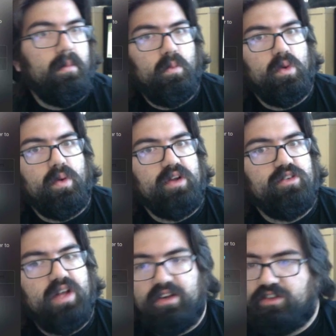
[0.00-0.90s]
What do I do
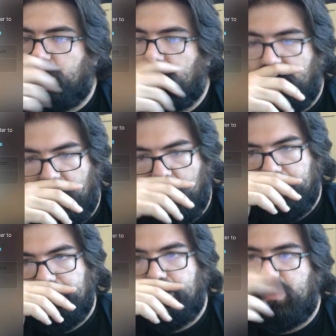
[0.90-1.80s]
next?
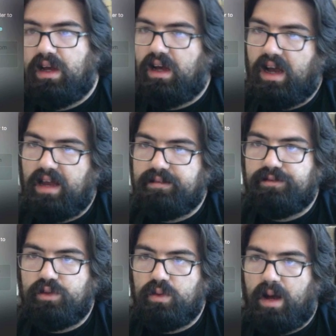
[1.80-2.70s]
Well, I have a
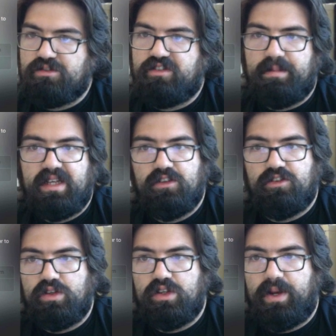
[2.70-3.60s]
few options. I'm going to
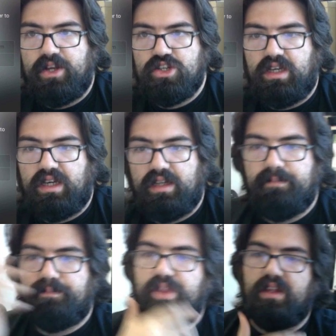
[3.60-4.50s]
insert equation again.
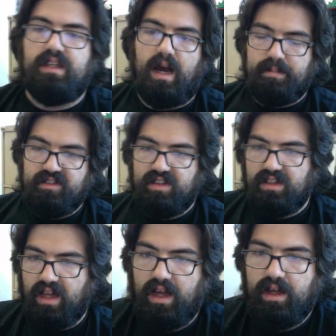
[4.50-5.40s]
The
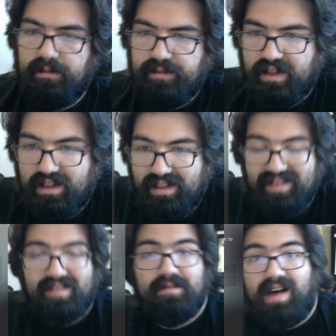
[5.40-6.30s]
opposite of
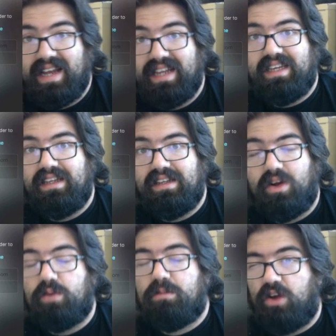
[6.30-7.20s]

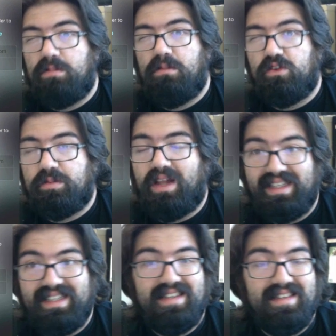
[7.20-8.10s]

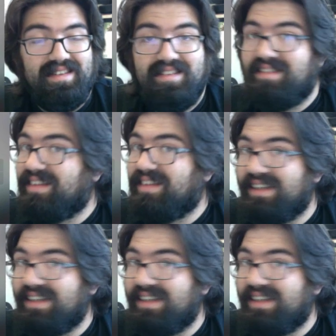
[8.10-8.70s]
multiplying is